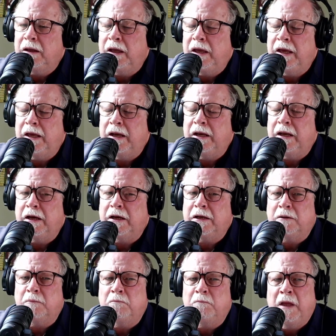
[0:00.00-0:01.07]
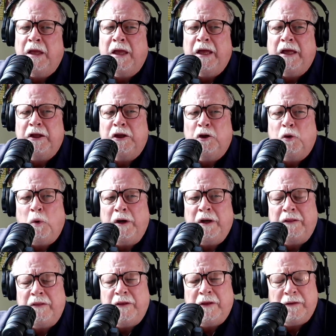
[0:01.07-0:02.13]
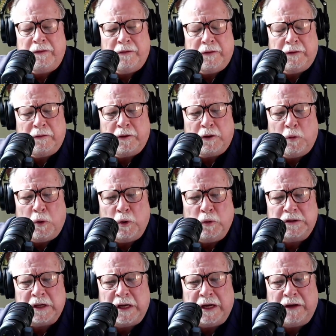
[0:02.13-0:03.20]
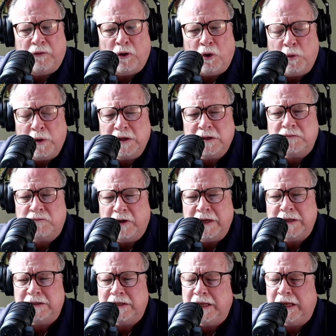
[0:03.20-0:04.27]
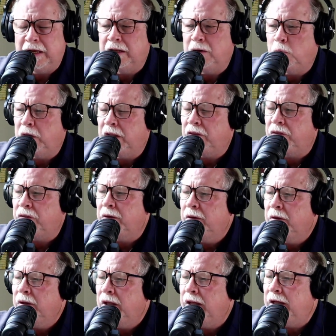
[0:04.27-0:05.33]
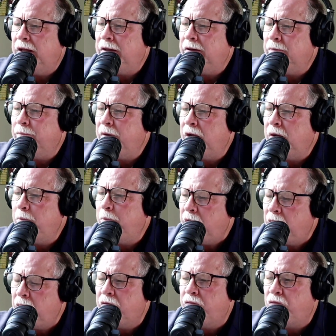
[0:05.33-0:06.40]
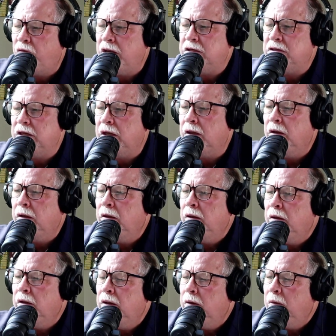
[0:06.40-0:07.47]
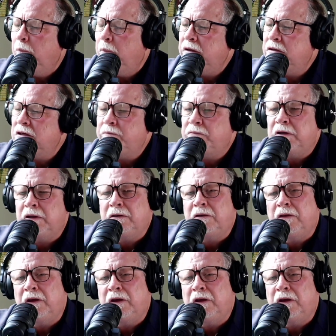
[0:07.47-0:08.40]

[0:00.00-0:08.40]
And, one of the quotes that I've always resonated with, I'm paraphrasing, but something to the